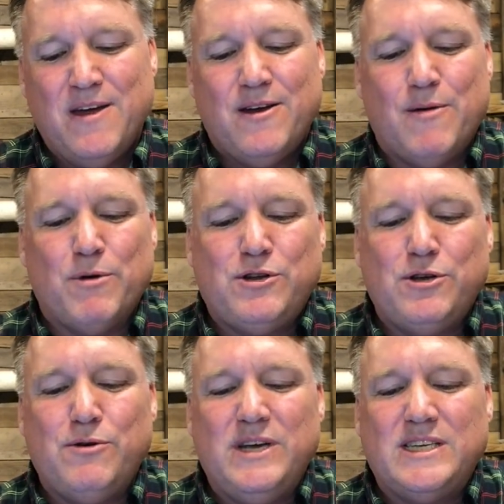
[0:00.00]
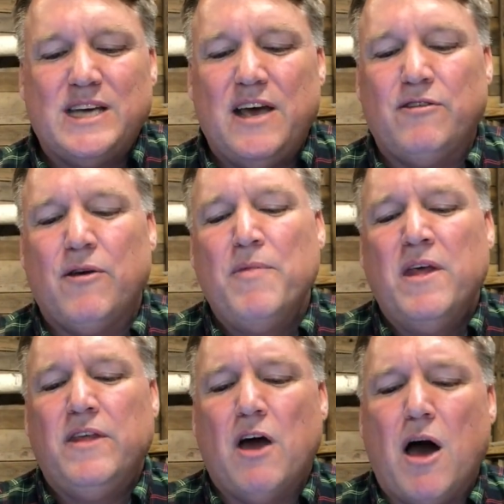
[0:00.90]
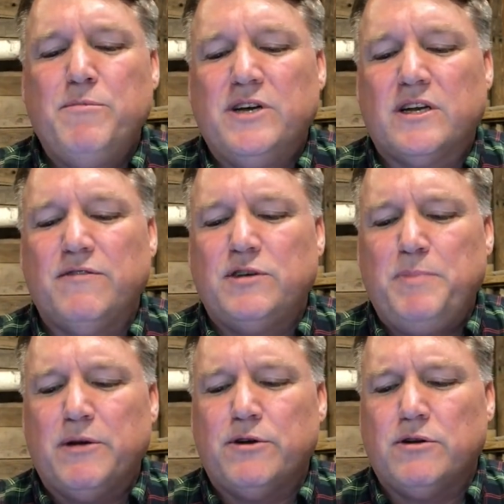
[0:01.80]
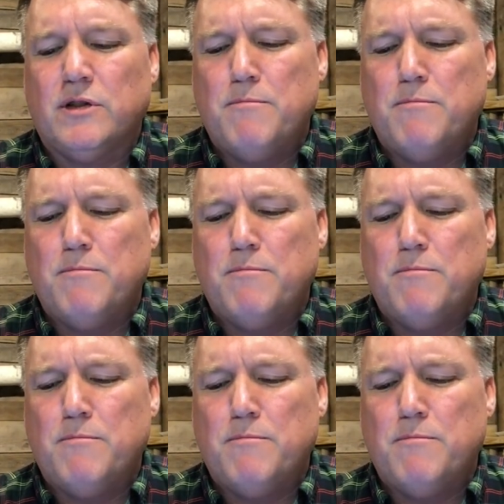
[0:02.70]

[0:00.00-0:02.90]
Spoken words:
Number two, he says, the object of spiritual